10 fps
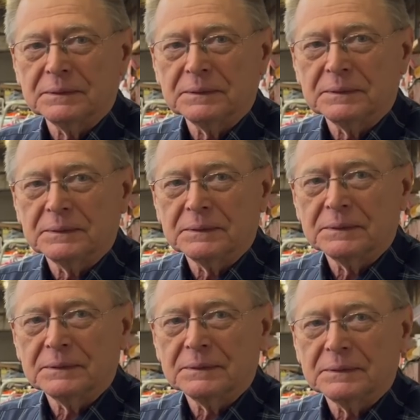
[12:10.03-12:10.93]
I ever
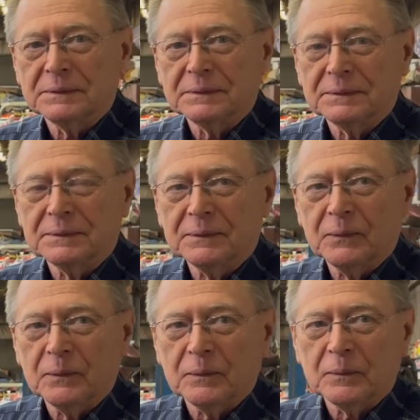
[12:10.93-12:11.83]
heard, and it
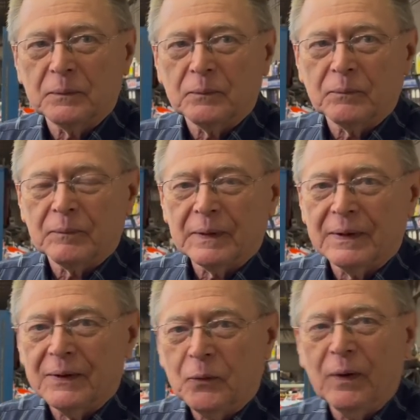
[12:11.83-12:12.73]
still is today.
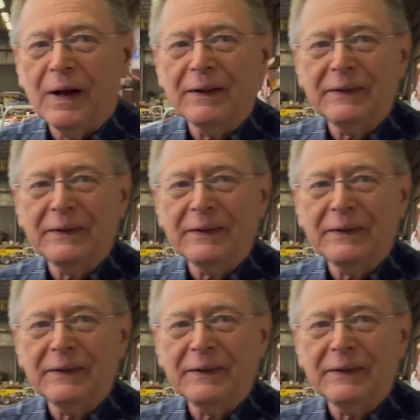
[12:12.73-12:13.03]
Well, um, I